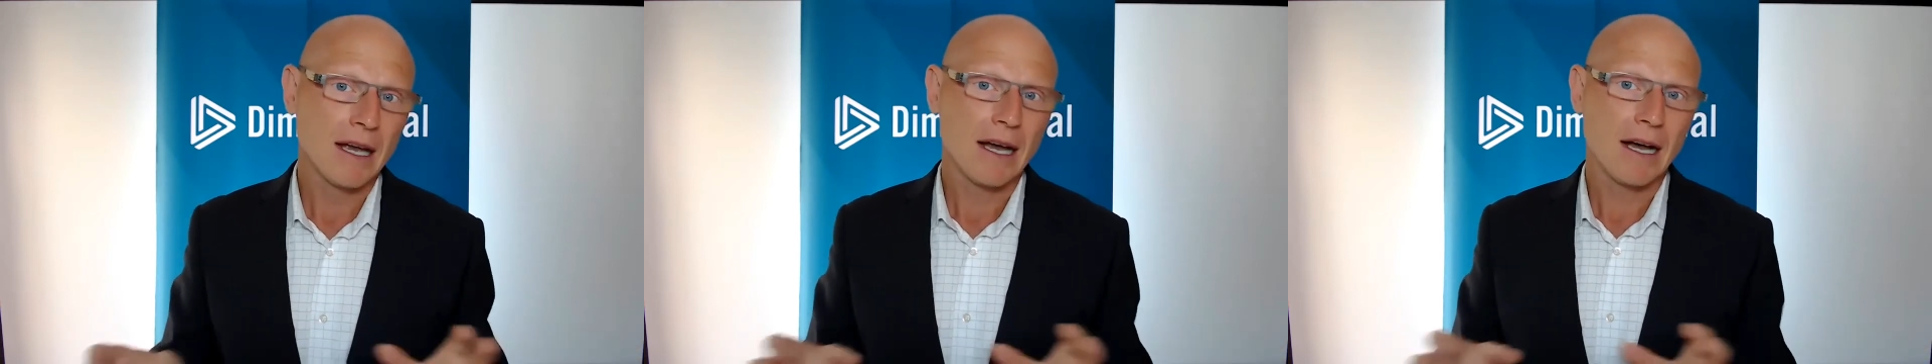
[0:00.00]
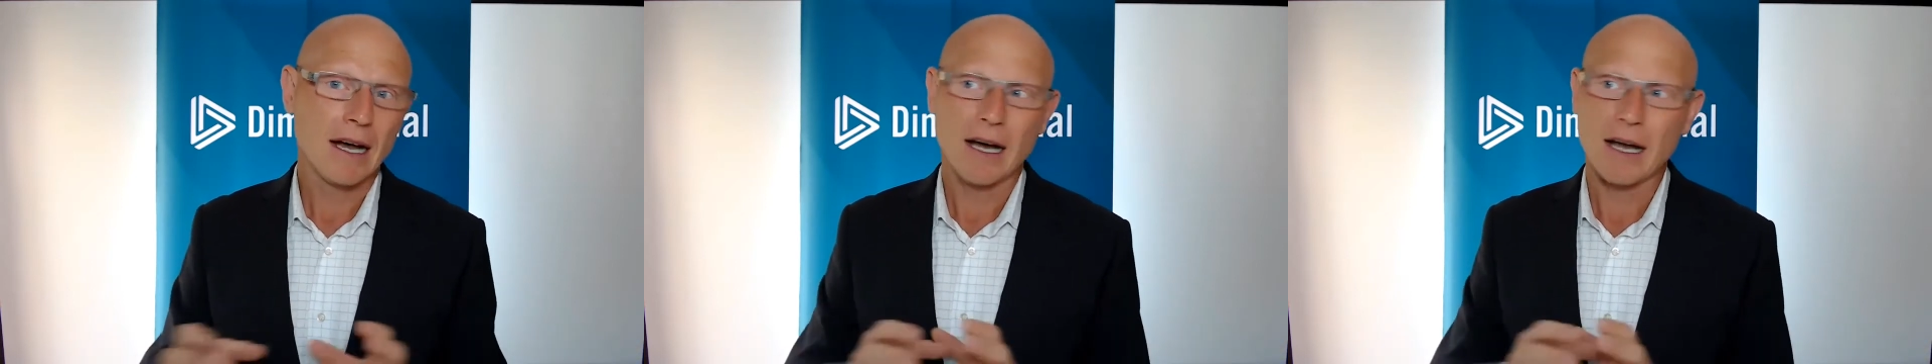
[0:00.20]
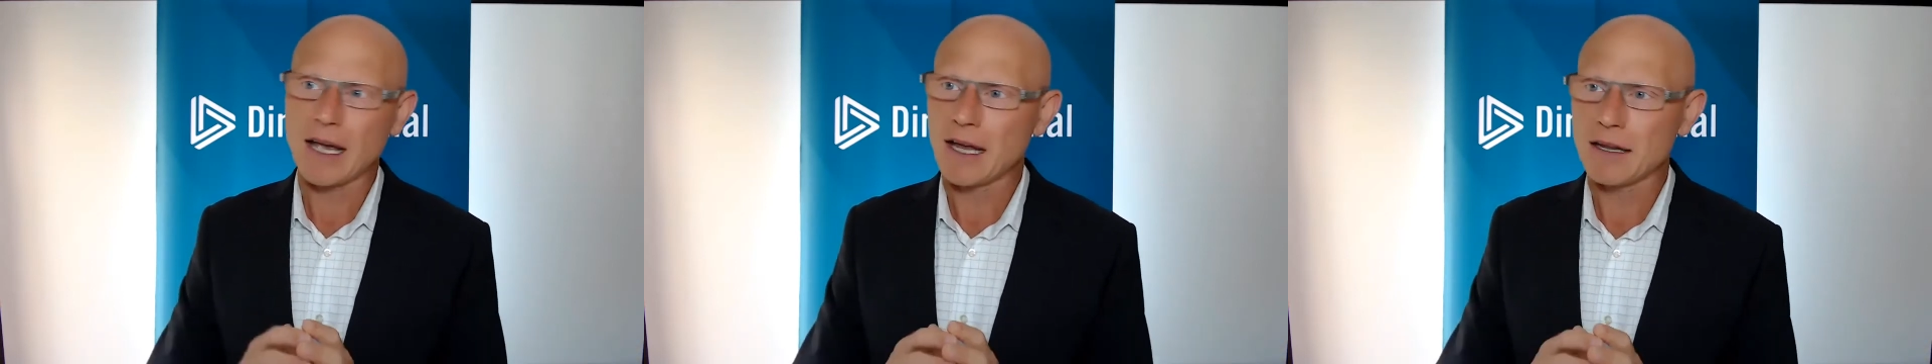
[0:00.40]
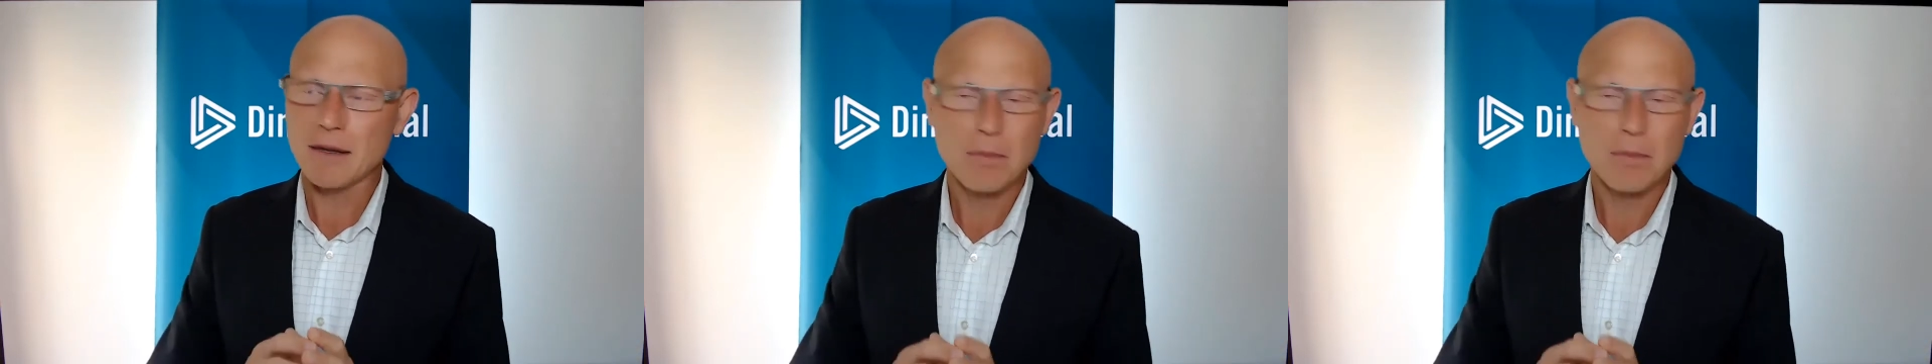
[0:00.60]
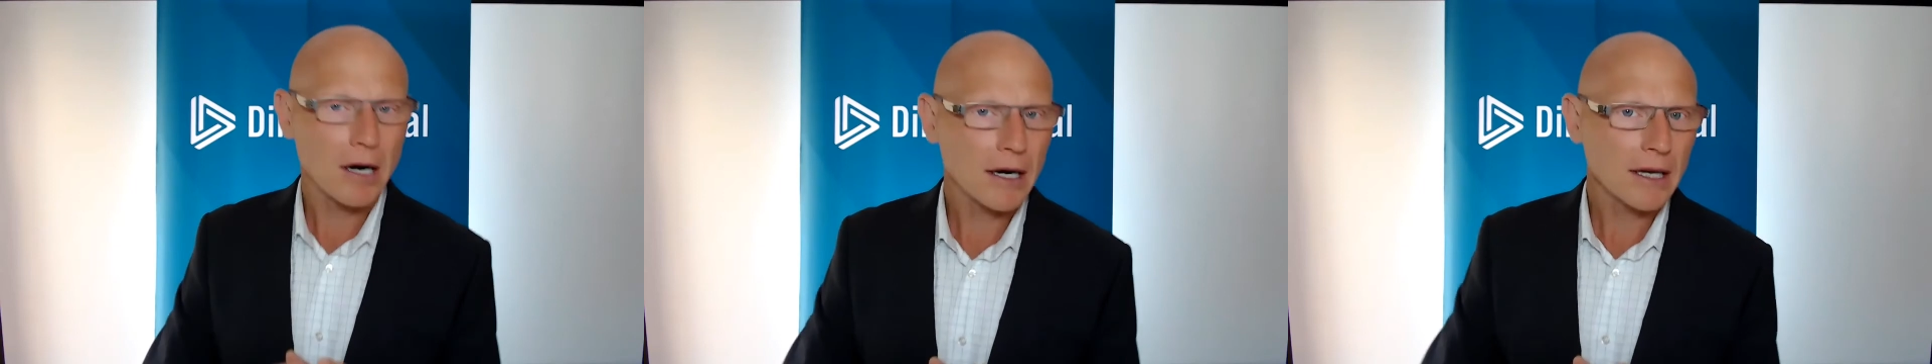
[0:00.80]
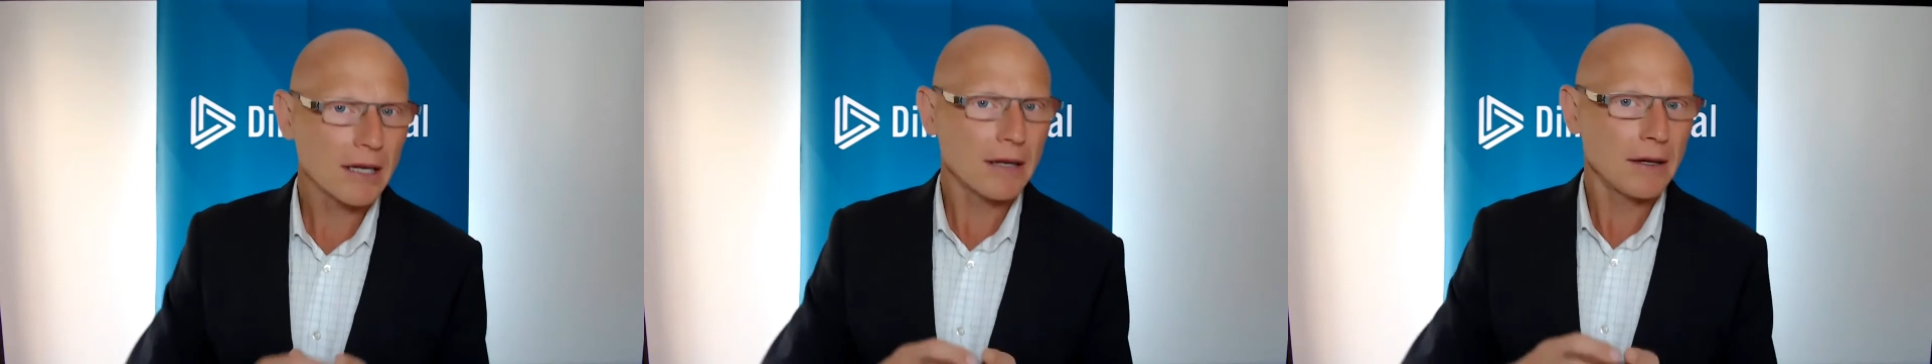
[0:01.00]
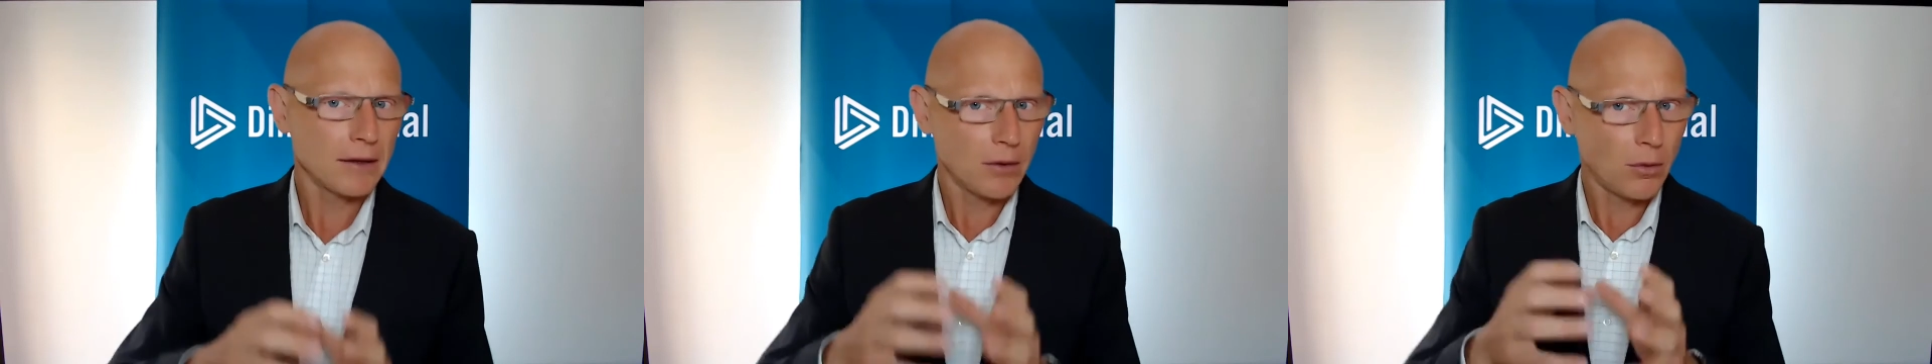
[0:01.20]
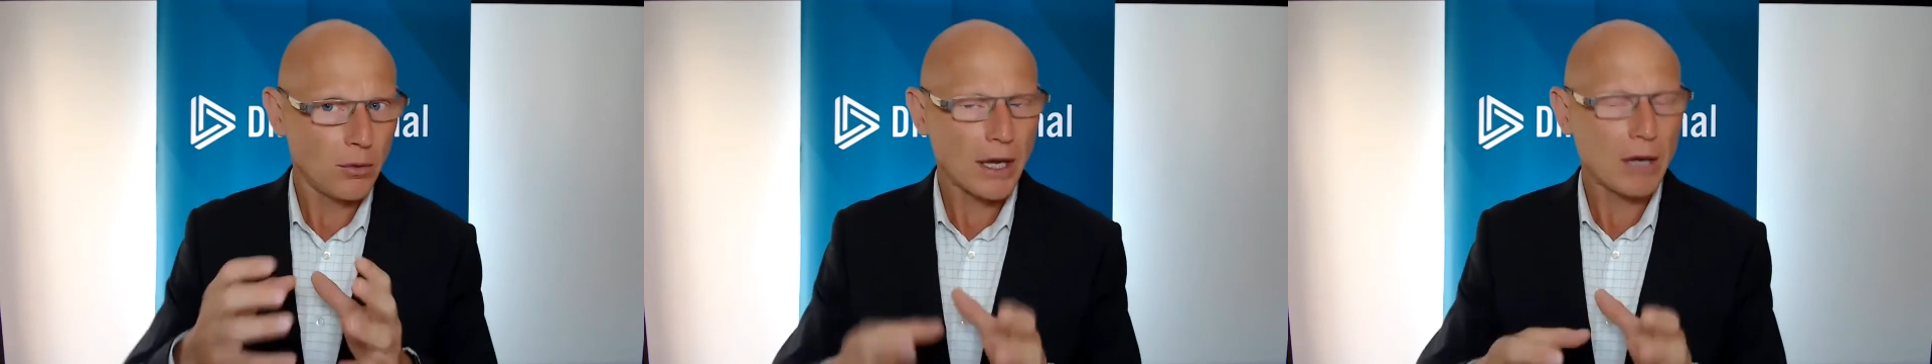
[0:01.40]
uh, and the market,
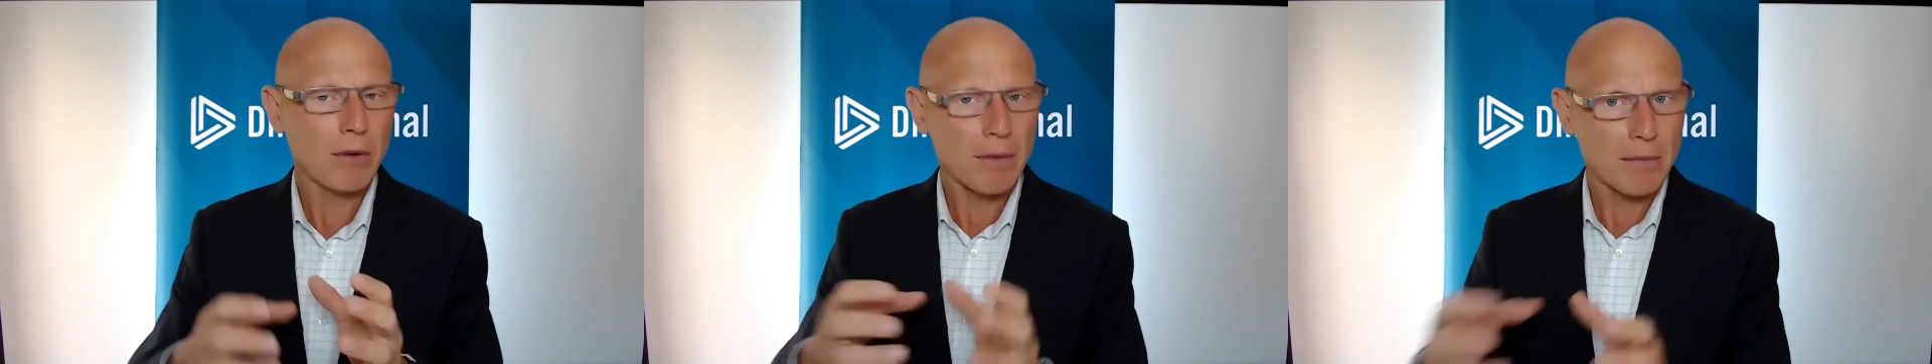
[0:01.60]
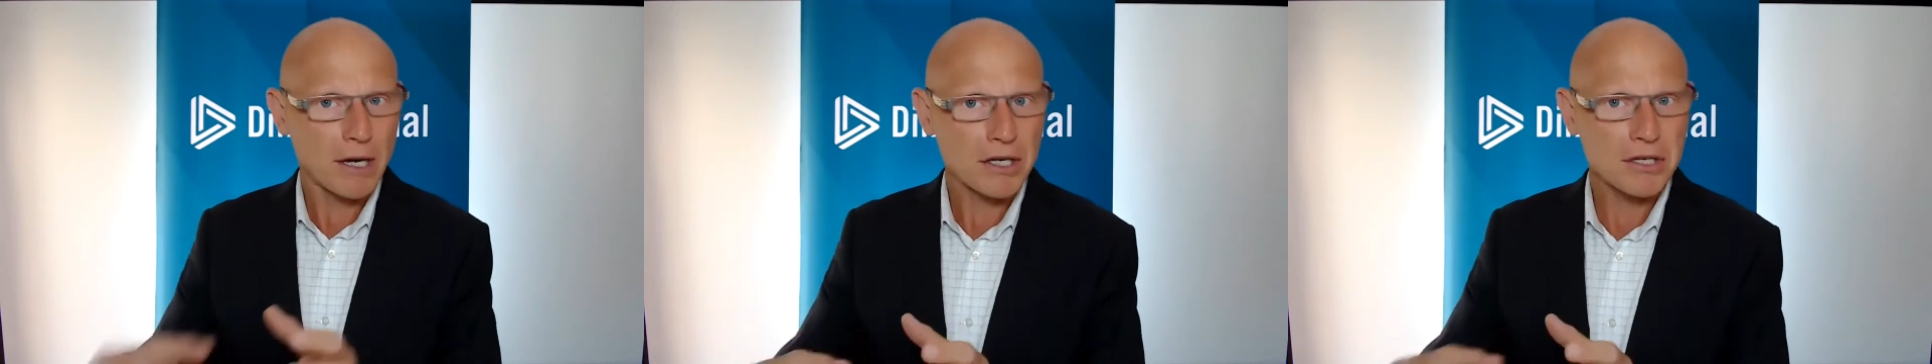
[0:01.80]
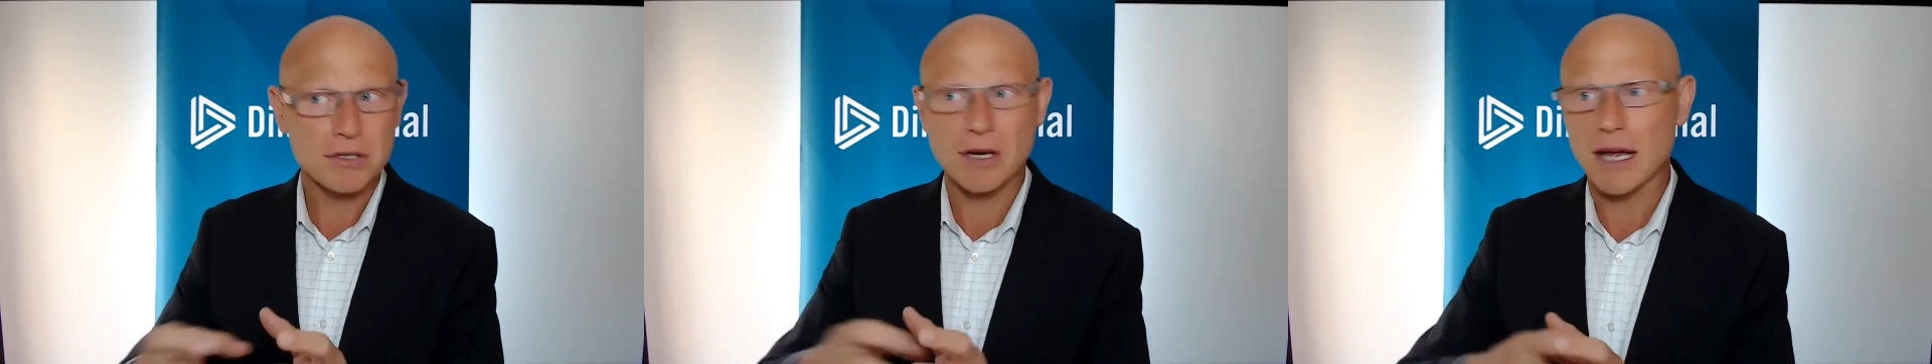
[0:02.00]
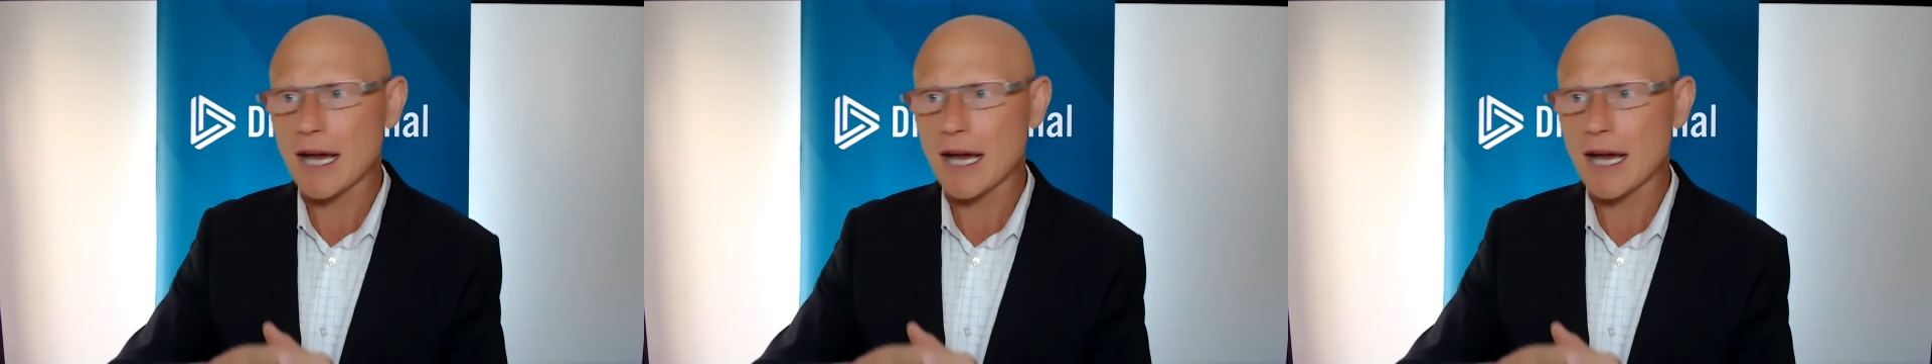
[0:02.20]
the way we measure it,